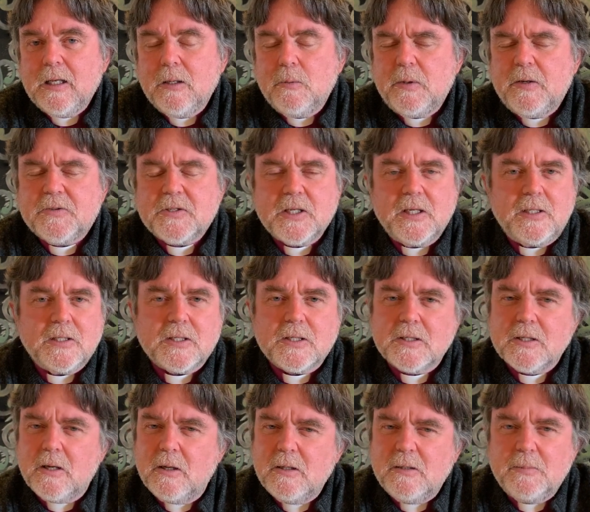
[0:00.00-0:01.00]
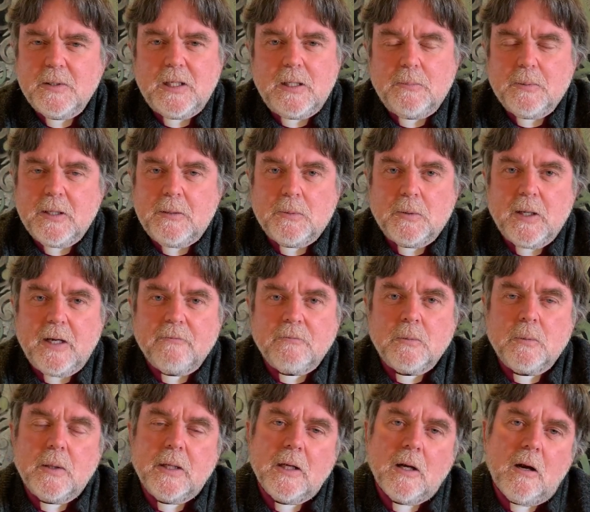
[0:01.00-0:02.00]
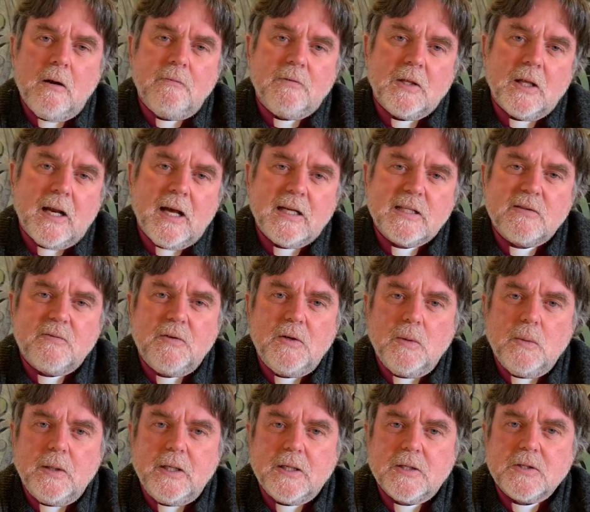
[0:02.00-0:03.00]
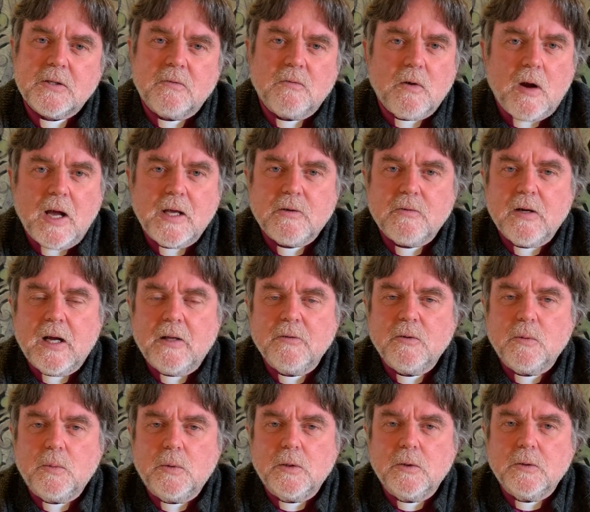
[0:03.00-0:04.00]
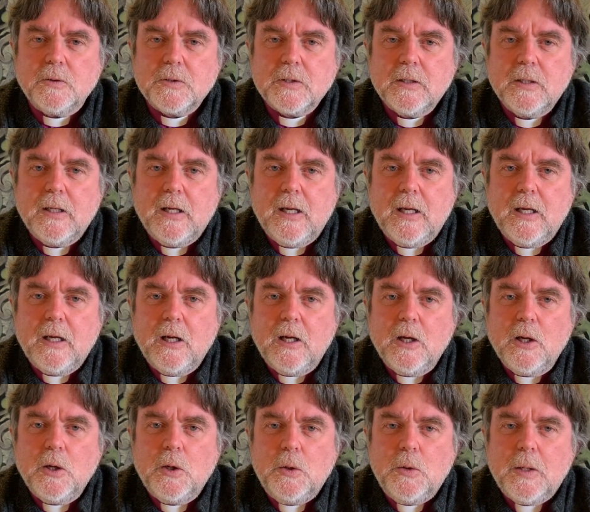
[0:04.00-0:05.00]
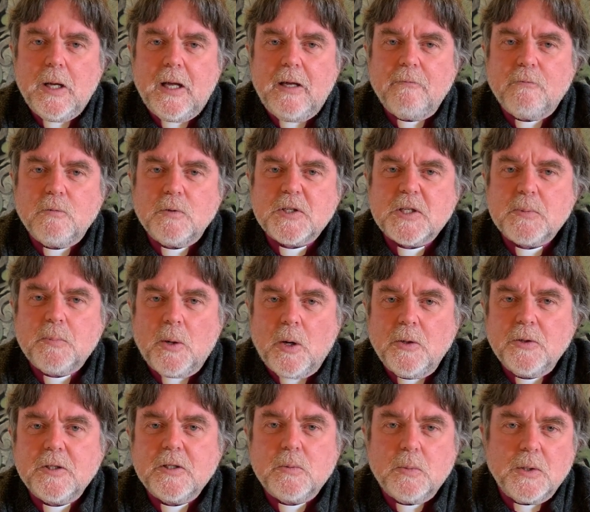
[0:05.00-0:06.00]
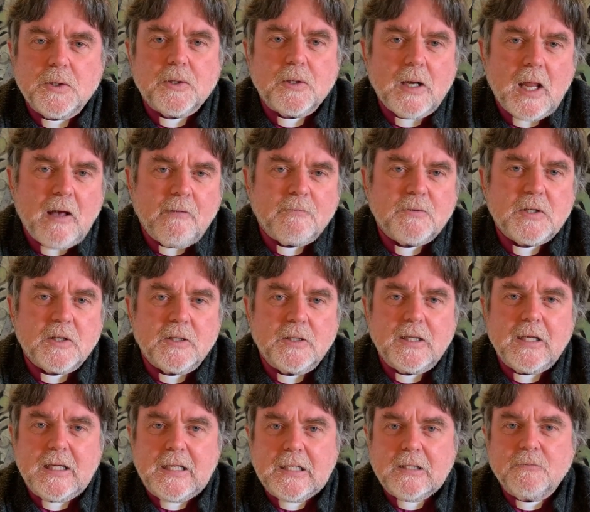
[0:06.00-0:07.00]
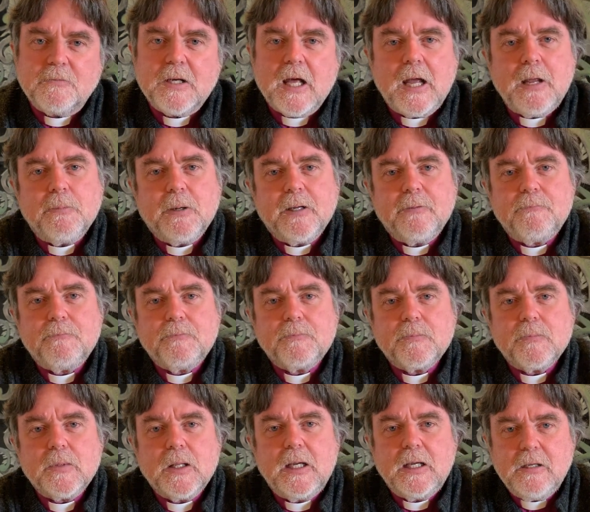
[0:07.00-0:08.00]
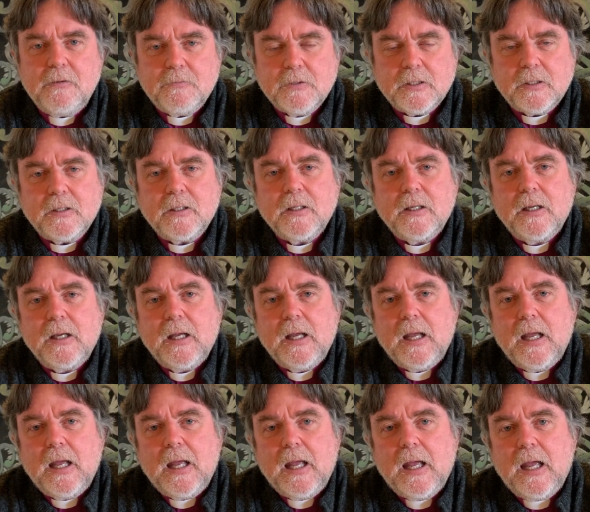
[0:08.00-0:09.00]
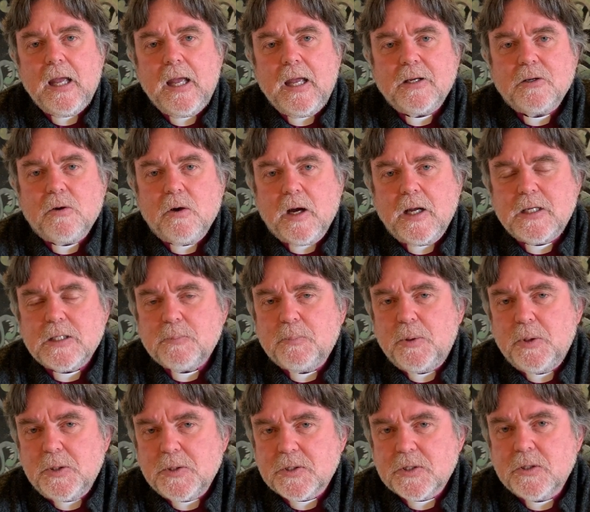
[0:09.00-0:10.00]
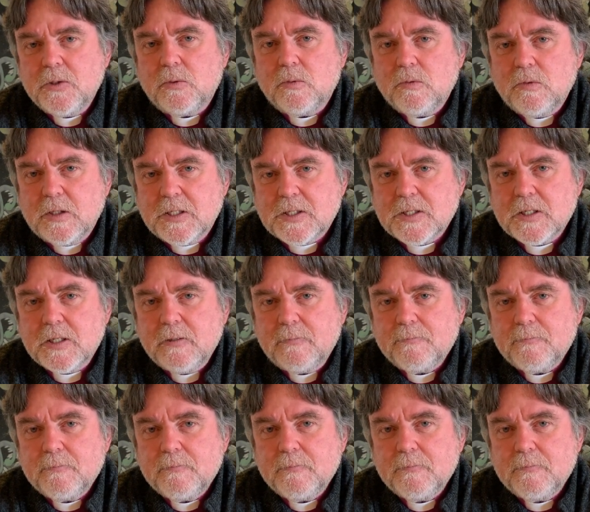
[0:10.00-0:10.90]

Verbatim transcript: And we've seen so many people, haven't we, over the last few weeks and right around the world who have responded with love to the need of neighbour, even at great personal risk.